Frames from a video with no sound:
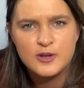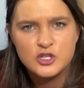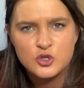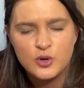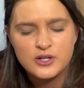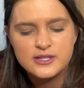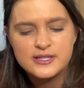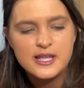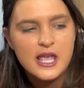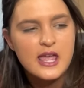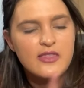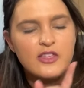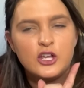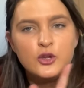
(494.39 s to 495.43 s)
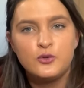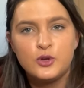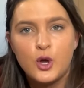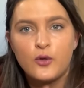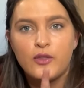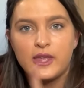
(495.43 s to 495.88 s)
shorts, then you
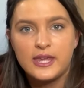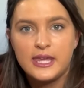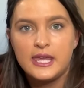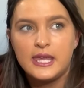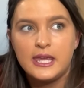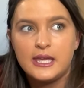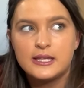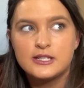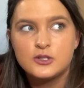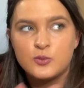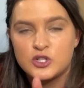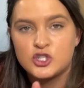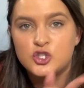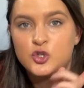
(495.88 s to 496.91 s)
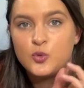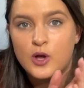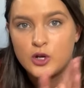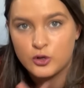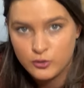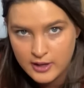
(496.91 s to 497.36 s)
know that he switched to a
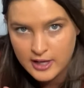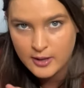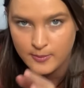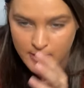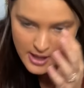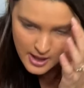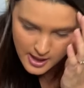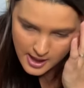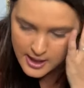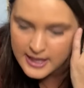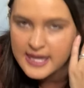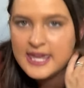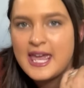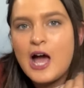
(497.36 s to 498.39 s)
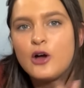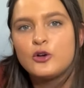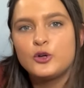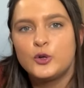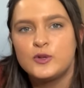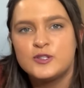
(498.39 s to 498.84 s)
crib. He
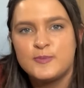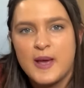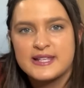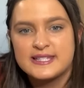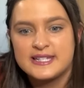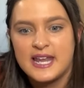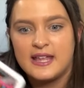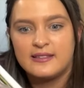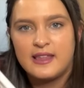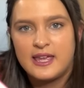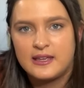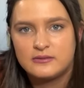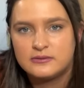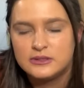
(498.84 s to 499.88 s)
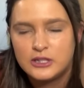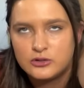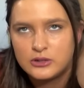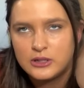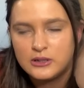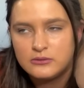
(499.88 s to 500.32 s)
outgrew his bassinet, like
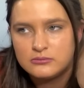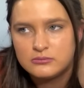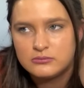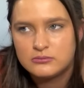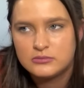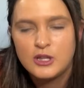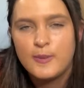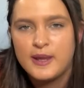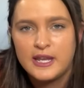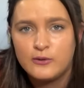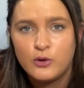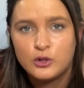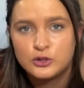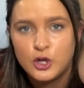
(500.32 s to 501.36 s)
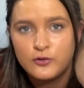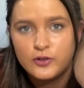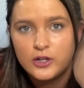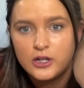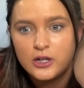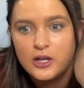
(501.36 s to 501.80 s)
literally. The minute he rolled
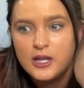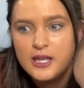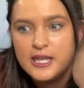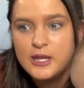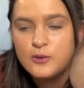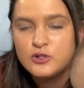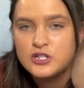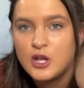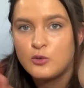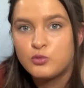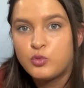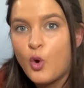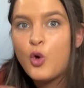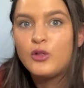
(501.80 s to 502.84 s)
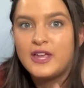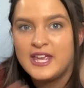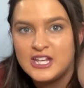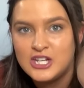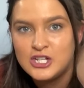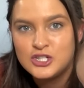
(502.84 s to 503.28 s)
over, he would just like roll
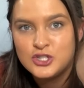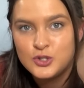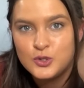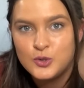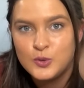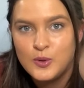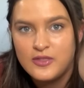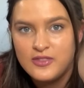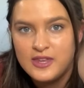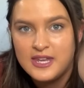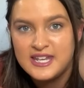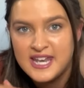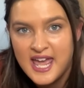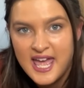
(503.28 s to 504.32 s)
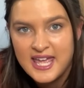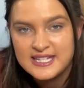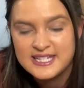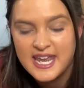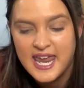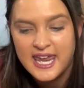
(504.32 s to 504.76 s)
into the
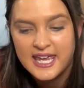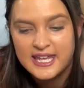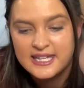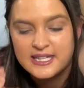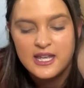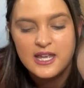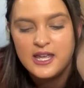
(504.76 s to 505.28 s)
net, and